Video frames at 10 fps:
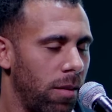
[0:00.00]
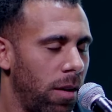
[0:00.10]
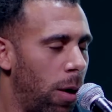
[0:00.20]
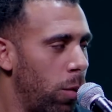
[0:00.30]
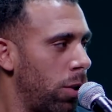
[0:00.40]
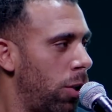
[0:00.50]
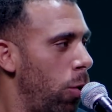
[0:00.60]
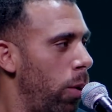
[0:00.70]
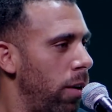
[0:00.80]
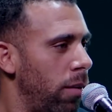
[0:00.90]
I was
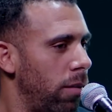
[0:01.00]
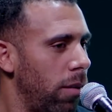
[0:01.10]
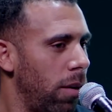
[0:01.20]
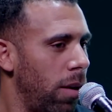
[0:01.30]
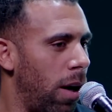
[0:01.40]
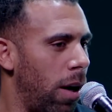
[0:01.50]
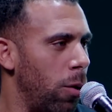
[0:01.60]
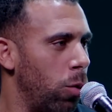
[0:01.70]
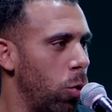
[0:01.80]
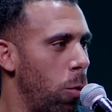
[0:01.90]
doing, it
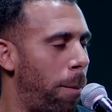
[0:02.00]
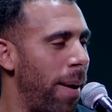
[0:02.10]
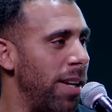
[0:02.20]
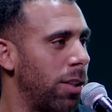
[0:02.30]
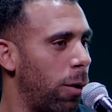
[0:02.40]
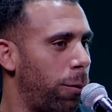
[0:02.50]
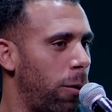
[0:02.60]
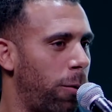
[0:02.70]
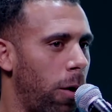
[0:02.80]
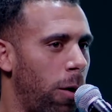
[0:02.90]
was all based off
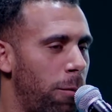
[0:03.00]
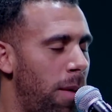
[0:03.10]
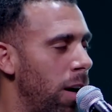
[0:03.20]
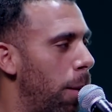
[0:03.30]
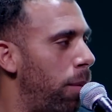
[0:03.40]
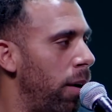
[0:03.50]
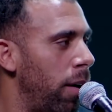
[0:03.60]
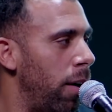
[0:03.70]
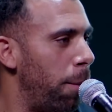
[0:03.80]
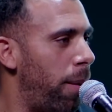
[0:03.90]
of my
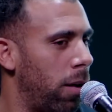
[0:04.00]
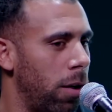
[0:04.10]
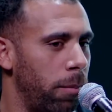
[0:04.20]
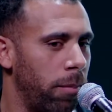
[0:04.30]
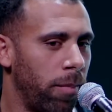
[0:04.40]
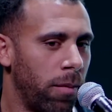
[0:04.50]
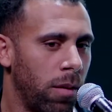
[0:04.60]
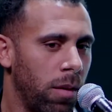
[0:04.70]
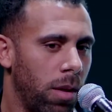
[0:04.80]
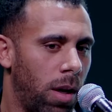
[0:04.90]
upbringing in Peckham.
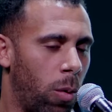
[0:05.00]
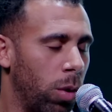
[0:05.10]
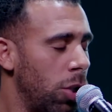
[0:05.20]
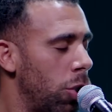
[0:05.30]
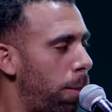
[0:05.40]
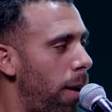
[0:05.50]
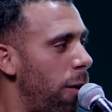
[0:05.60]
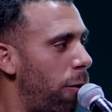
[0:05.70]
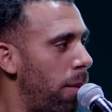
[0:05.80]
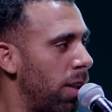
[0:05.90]
I wasn't just
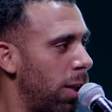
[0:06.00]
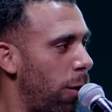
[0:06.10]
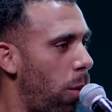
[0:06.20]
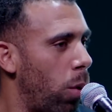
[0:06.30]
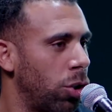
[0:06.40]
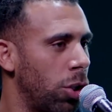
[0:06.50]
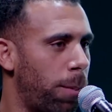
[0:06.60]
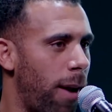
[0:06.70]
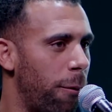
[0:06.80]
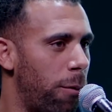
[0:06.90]
playing for myself, I wasn't just
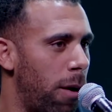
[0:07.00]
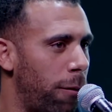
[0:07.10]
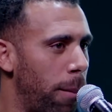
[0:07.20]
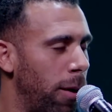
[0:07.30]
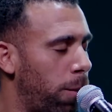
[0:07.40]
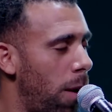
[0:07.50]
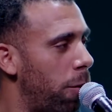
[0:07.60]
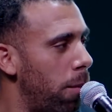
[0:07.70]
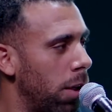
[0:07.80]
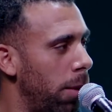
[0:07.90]
playing for my family, I was playing
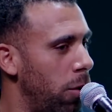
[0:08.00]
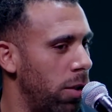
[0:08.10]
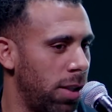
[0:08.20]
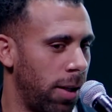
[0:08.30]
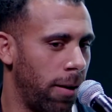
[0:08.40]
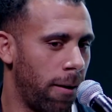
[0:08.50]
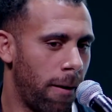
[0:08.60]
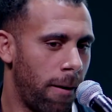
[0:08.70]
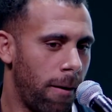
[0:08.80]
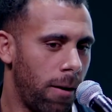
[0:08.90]
for my community.
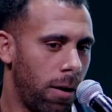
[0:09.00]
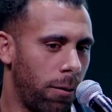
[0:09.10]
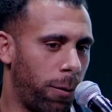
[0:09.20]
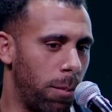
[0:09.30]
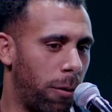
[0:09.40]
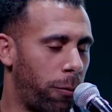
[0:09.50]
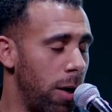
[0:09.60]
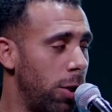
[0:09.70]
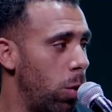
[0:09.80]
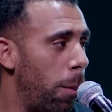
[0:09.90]
For my
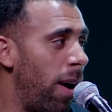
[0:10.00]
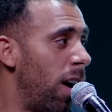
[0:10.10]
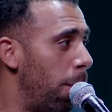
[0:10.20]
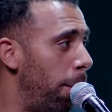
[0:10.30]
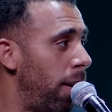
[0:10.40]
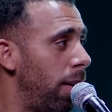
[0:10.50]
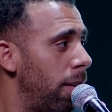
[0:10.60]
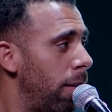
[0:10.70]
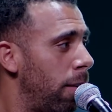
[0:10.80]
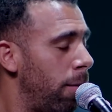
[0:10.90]
friends who were better than me,
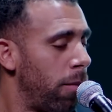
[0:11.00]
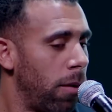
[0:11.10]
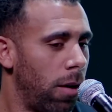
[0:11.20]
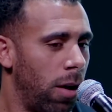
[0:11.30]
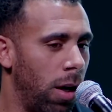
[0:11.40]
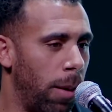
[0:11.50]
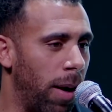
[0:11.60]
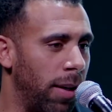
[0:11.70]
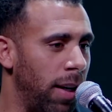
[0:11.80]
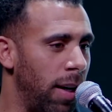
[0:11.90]

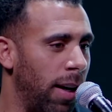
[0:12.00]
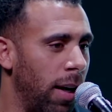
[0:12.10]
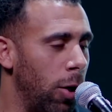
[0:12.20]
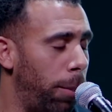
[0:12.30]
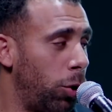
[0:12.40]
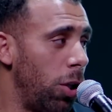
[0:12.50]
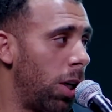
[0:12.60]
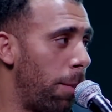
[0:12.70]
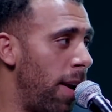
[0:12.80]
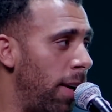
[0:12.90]
but didn't get the opportunity
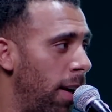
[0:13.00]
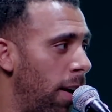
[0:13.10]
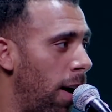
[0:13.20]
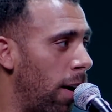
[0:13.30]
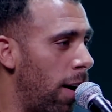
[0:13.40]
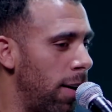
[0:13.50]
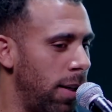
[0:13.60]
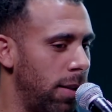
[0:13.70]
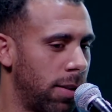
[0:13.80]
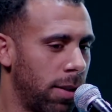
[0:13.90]
to make it like I
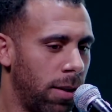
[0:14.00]
did.